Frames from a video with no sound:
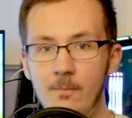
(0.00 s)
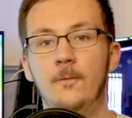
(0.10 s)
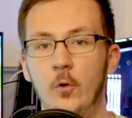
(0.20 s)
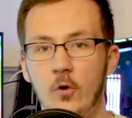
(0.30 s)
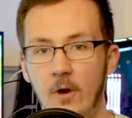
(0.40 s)

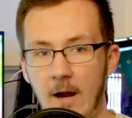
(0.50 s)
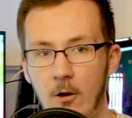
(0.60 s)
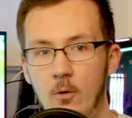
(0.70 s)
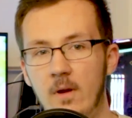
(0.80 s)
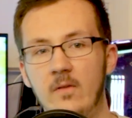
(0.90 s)
Frutiger
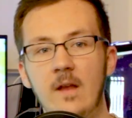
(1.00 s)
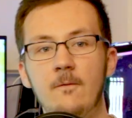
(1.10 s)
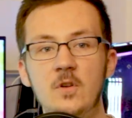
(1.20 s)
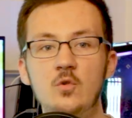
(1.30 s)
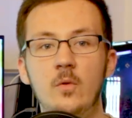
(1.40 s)
Aero is a
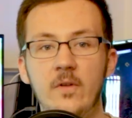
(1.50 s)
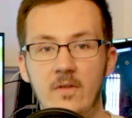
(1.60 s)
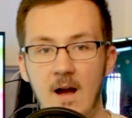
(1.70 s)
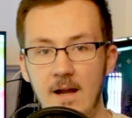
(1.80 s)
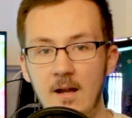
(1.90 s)
visual
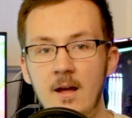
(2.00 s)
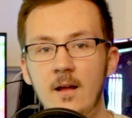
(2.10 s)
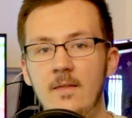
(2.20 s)
design